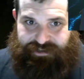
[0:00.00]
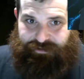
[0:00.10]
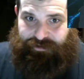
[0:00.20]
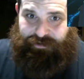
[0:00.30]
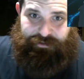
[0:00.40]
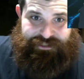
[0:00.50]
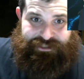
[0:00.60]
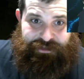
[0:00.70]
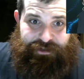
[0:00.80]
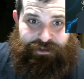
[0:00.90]
oh, they're
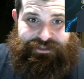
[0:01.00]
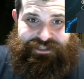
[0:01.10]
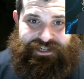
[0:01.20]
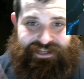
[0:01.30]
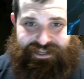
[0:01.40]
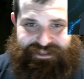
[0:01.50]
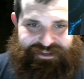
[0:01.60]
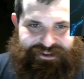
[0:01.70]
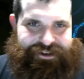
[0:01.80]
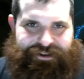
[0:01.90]
so close, they're gonna get
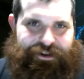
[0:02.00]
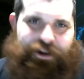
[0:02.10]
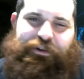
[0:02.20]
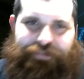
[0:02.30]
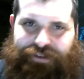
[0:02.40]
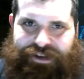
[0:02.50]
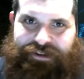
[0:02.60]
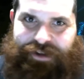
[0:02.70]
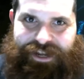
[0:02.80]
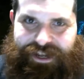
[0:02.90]
there. No
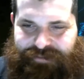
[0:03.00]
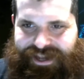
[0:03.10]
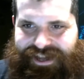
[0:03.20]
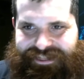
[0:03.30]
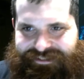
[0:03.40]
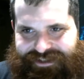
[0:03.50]
friggin' way, man.